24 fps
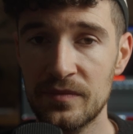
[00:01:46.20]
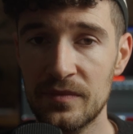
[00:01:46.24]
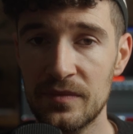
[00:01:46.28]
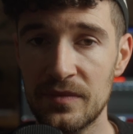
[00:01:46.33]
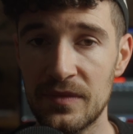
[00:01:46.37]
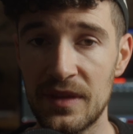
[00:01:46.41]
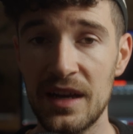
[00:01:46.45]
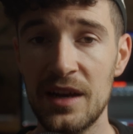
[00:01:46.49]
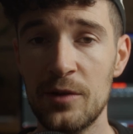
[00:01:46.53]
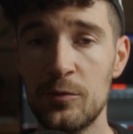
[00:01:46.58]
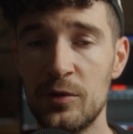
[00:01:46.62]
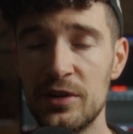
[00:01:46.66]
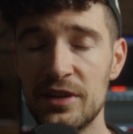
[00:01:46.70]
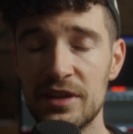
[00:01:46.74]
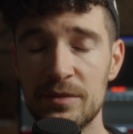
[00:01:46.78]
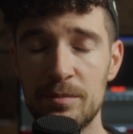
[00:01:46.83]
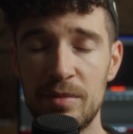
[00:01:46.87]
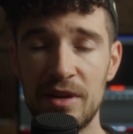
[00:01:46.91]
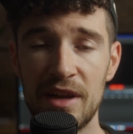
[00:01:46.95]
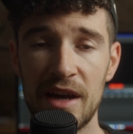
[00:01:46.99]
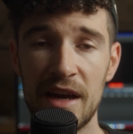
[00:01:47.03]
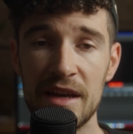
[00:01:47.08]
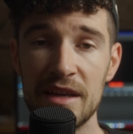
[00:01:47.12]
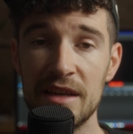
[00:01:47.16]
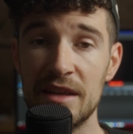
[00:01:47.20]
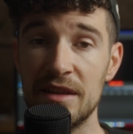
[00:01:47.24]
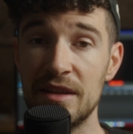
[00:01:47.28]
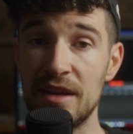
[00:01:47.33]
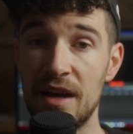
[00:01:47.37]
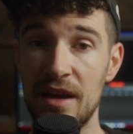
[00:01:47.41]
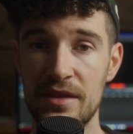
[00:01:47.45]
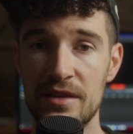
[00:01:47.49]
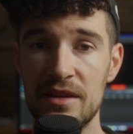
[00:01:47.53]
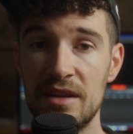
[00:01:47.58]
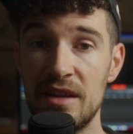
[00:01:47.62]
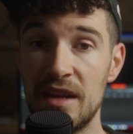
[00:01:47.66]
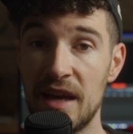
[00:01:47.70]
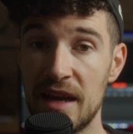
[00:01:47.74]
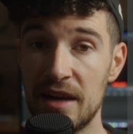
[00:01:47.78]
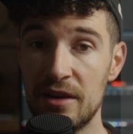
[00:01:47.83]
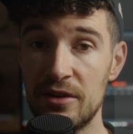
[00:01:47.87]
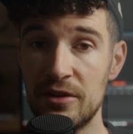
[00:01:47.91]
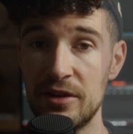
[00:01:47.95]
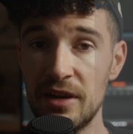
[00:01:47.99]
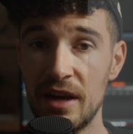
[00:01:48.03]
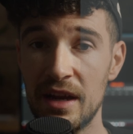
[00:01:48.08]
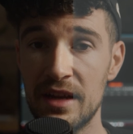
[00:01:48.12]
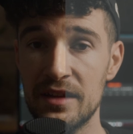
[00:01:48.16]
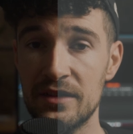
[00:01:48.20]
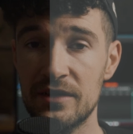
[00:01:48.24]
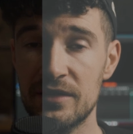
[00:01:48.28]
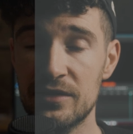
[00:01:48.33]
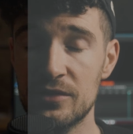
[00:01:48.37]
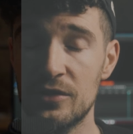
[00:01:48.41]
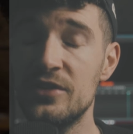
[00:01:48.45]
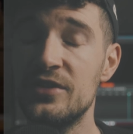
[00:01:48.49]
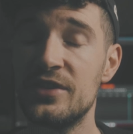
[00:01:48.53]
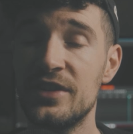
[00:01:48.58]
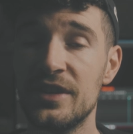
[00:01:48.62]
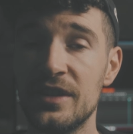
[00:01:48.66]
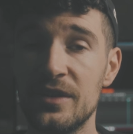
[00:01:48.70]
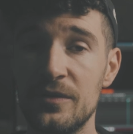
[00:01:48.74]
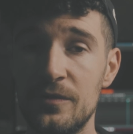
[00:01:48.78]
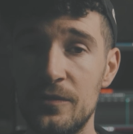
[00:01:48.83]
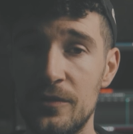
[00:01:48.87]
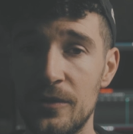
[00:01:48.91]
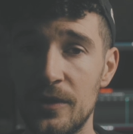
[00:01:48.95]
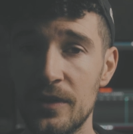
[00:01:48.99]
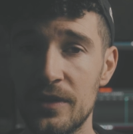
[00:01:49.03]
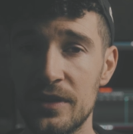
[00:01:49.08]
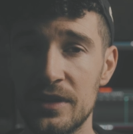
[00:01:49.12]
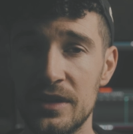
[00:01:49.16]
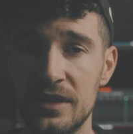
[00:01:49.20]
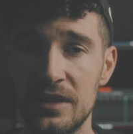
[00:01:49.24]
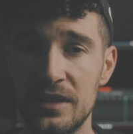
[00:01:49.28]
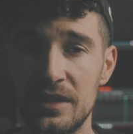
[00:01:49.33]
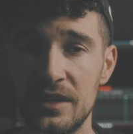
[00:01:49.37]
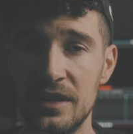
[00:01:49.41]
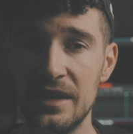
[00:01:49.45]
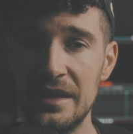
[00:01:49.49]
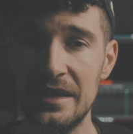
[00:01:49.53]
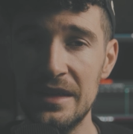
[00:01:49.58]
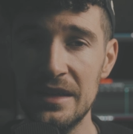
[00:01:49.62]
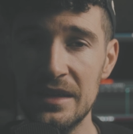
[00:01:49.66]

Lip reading: Then I would apply another layer and searching for the